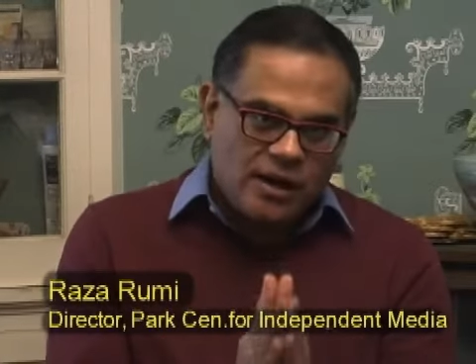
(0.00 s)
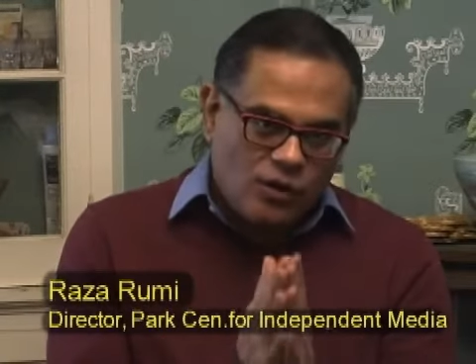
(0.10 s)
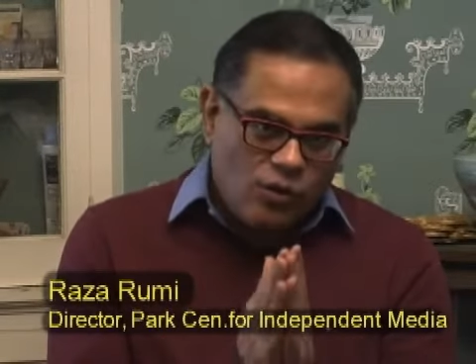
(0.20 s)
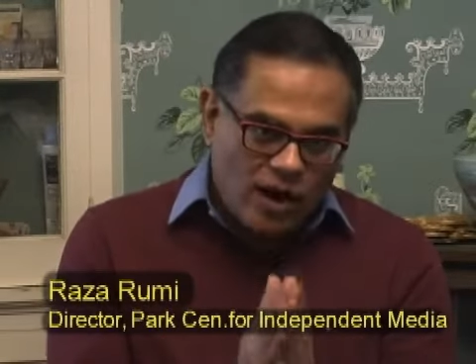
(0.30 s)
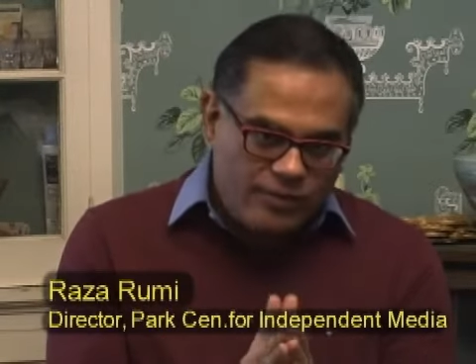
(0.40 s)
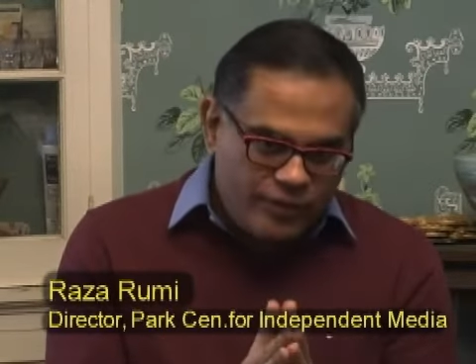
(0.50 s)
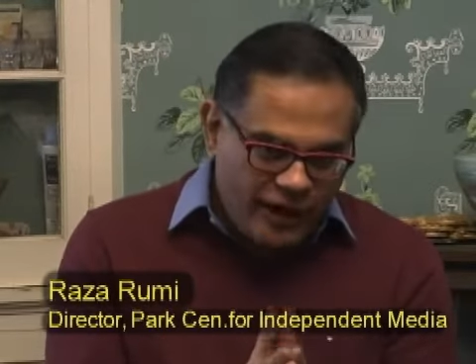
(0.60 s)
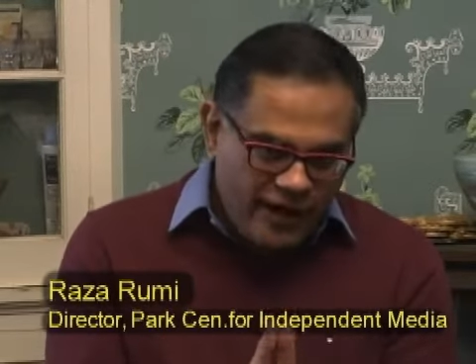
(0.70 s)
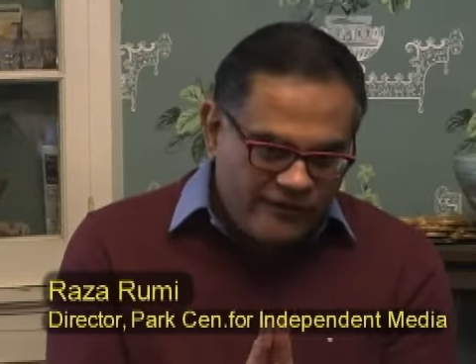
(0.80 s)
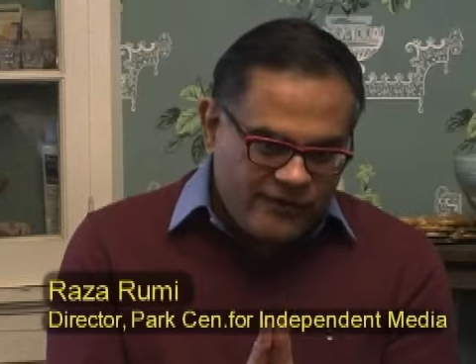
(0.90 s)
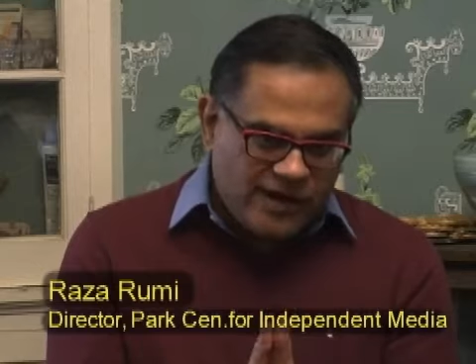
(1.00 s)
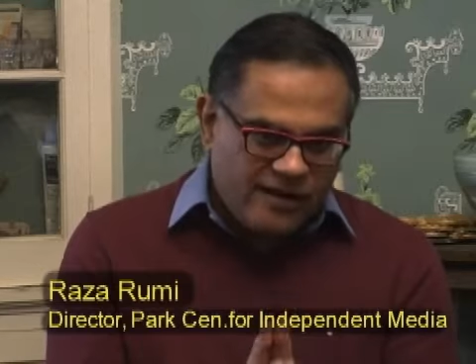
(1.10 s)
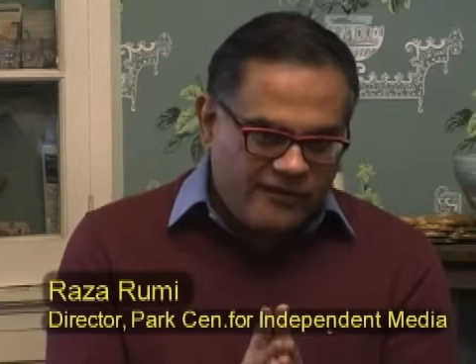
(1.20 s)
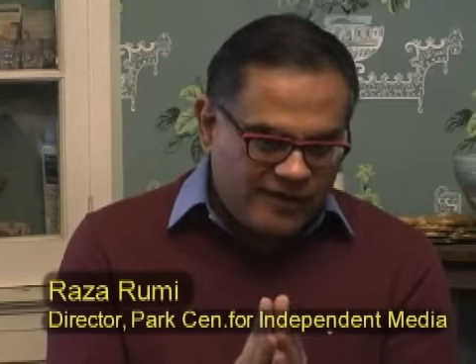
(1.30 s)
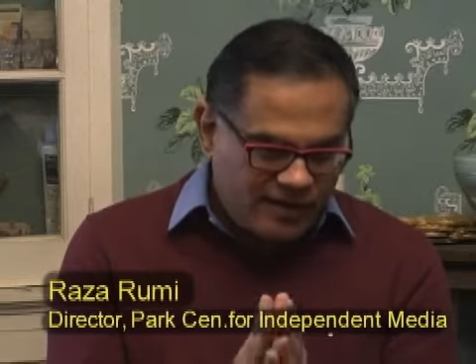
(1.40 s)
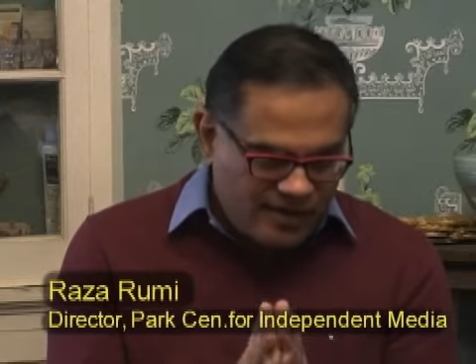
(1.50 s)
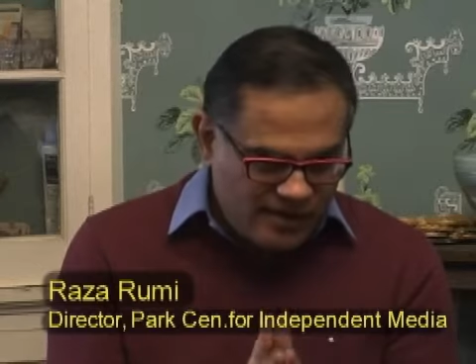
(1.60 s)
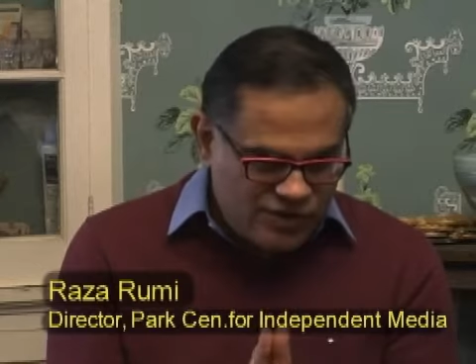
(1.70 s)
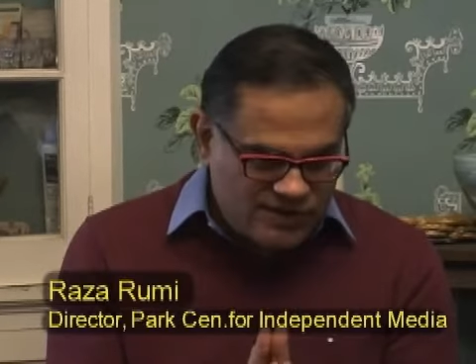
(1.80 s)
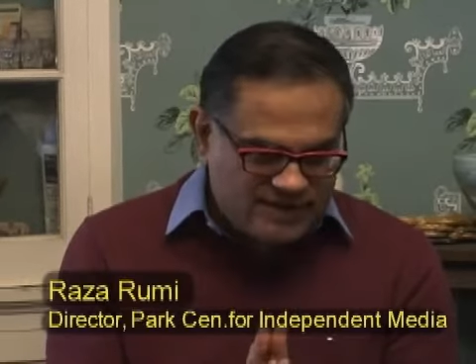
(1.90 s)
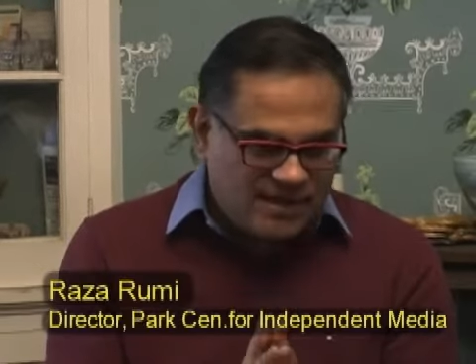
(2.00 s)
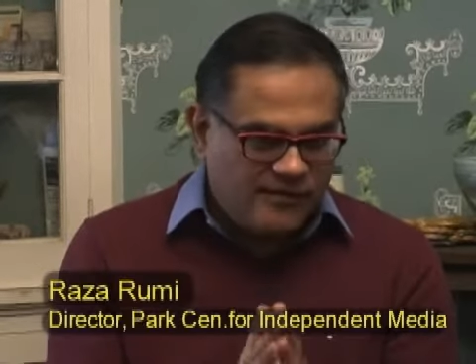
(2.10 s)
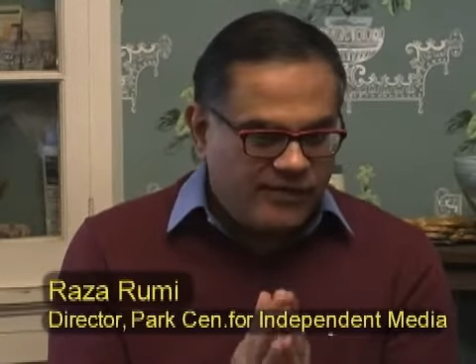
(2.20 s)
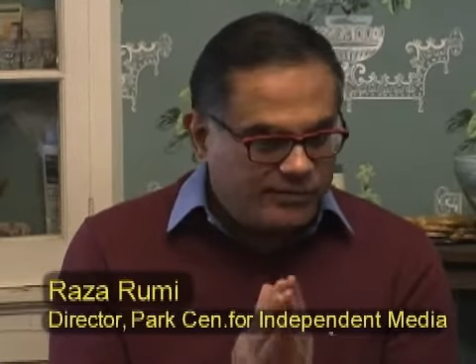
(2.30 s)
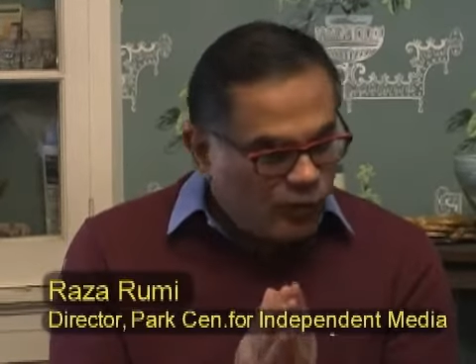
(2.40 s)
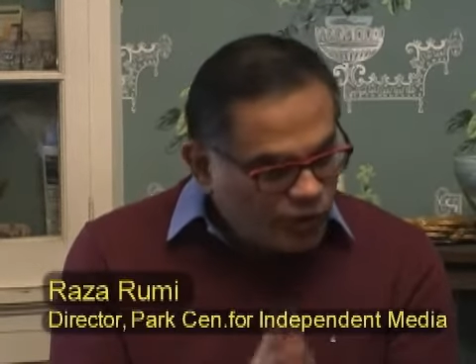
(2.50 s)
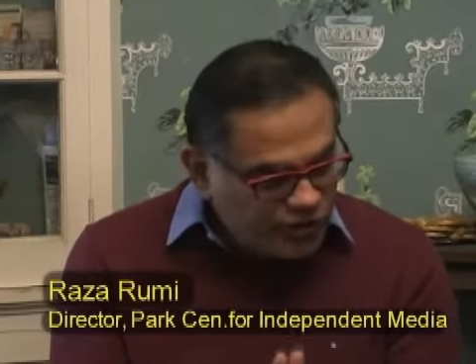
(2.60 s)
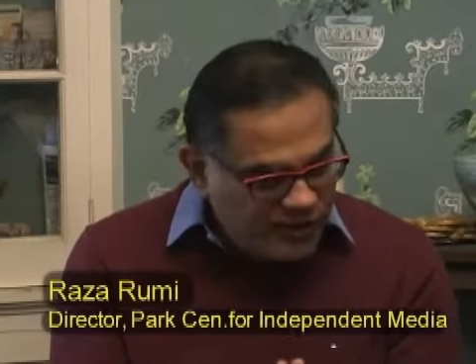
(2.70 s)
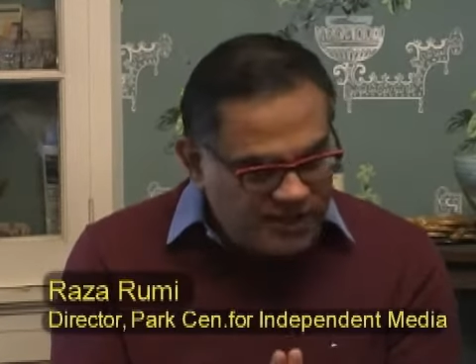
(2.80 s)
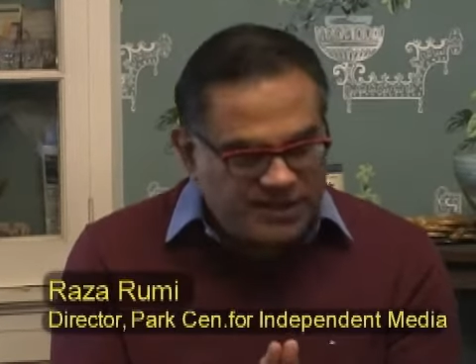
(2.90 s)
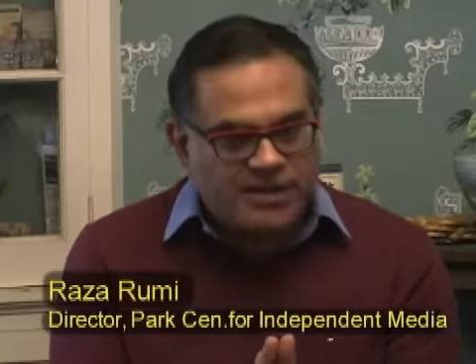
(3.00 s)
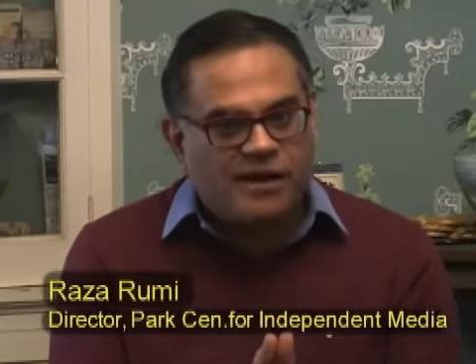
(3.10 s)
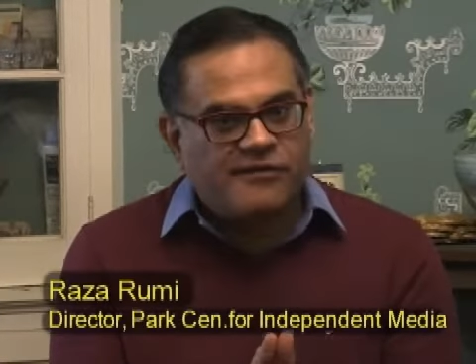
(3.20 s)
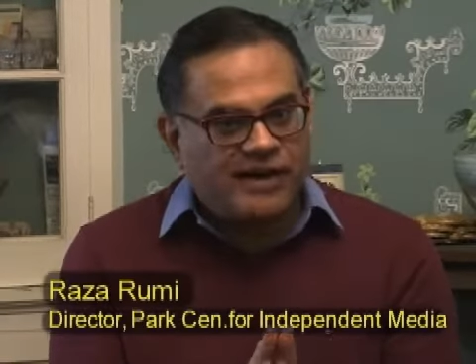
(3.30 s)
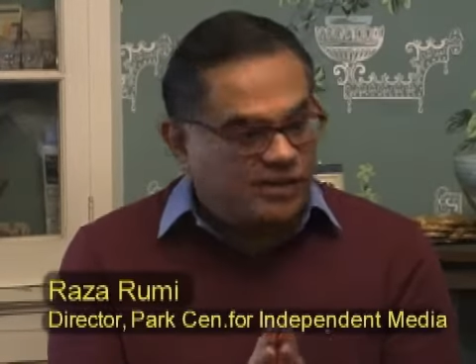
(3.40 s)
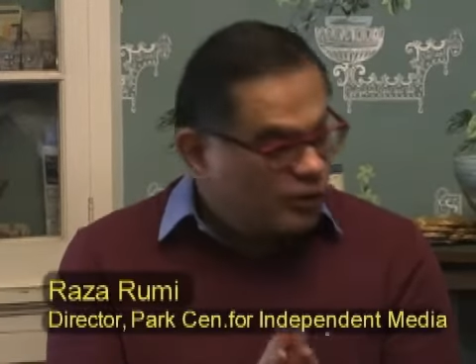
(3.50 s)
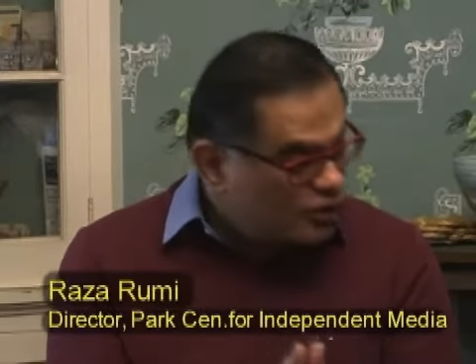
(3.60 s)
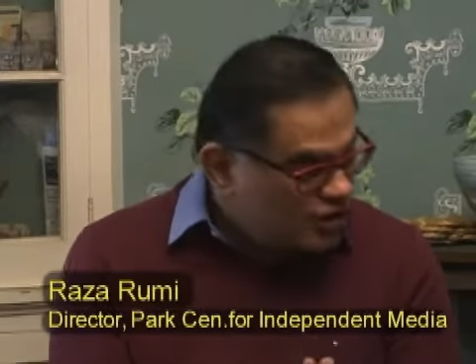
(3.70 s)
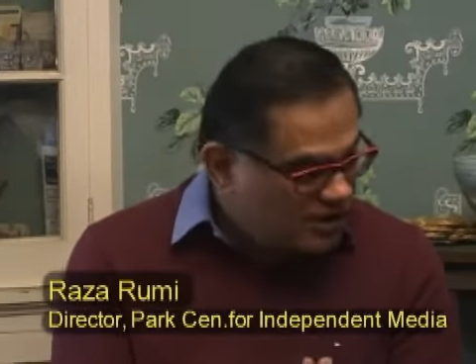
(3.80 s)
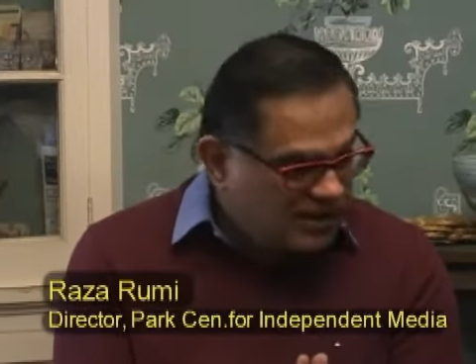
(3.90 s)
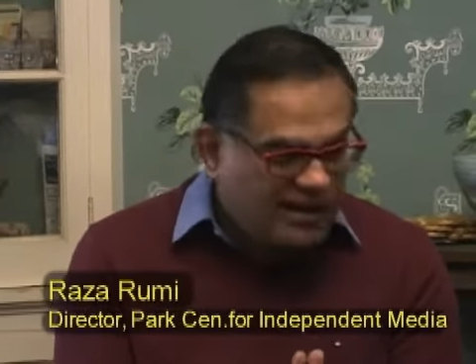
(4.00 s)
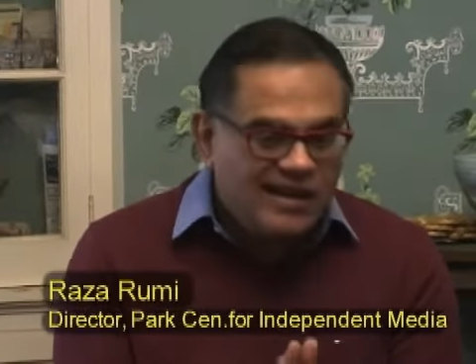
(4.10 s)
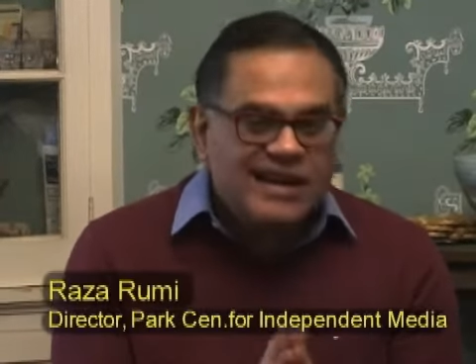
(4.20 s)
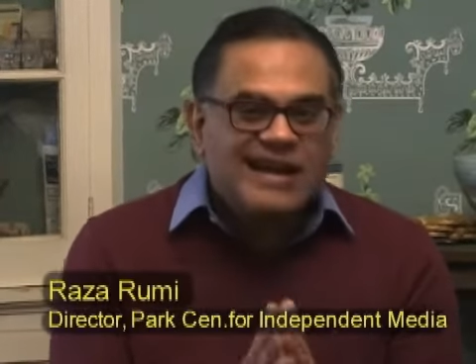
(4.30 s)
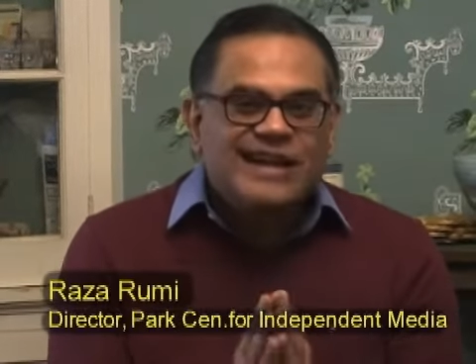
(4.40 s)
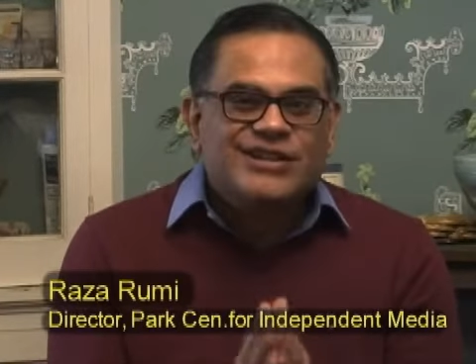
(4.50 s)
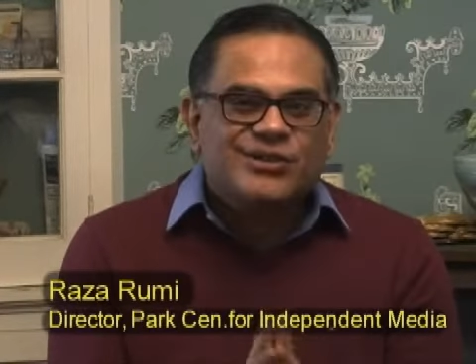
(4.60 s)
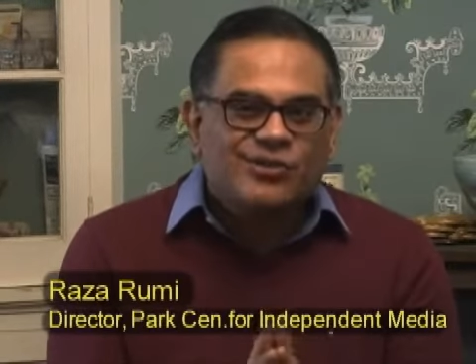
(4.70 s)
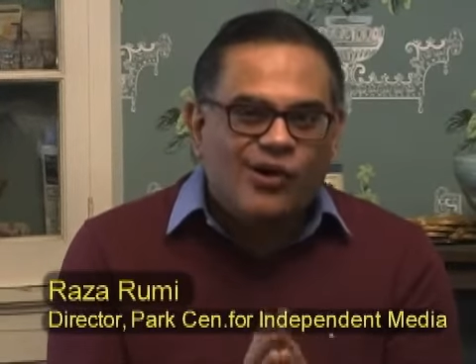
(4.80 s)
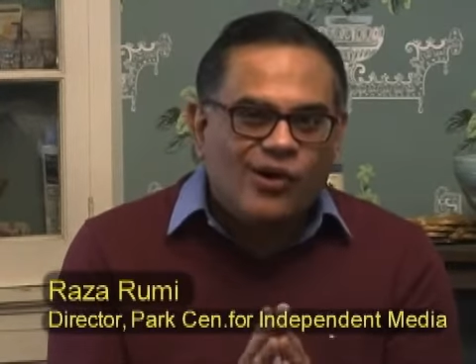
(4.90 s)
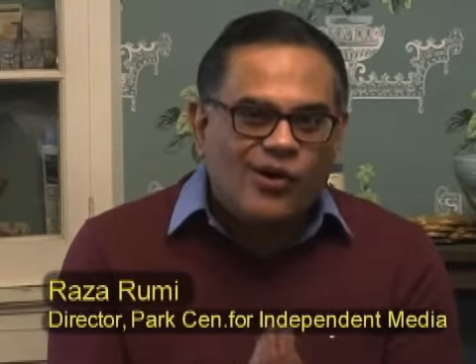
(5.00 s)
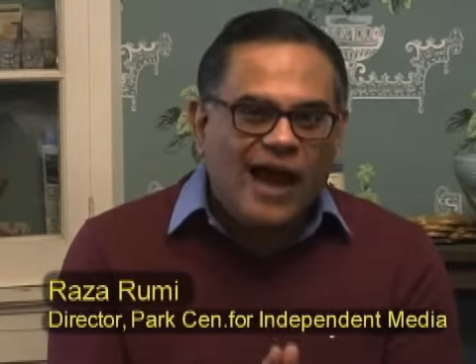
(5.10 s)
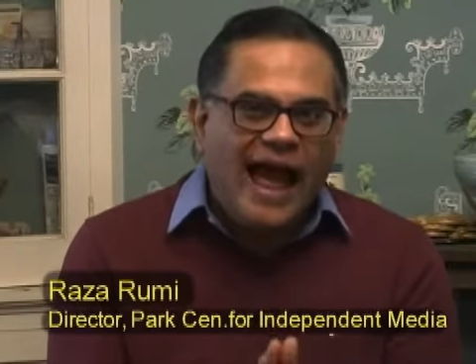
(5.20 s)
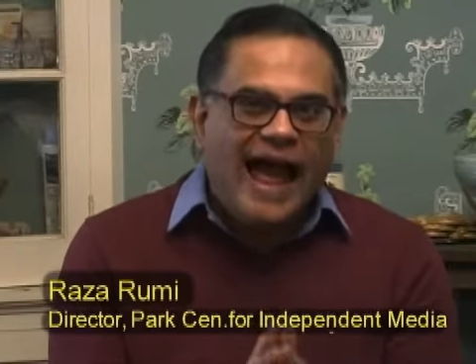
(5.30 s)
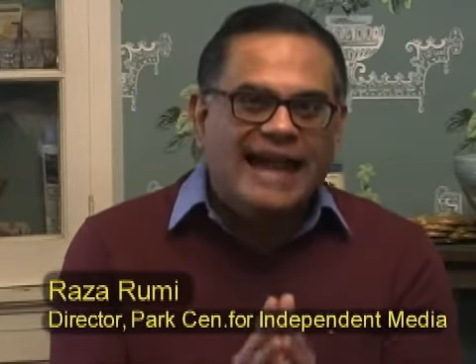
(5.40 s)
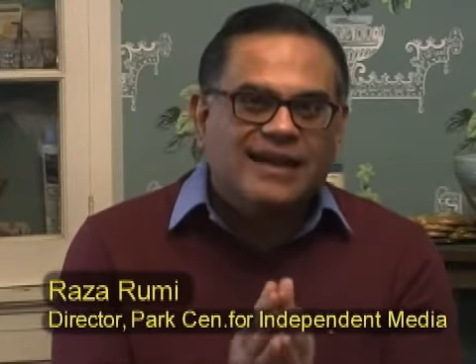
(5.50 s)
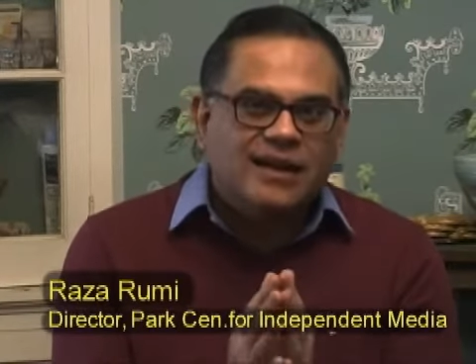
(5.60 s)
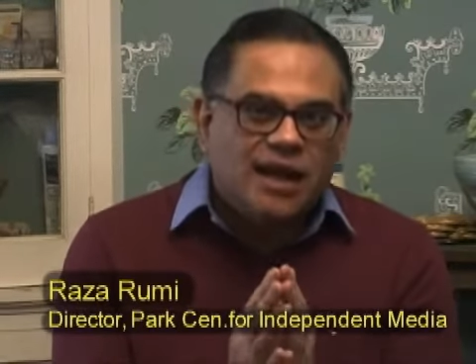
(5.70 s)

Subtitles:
who are brave enough and courageous enough and motivated enough ideologically to go and,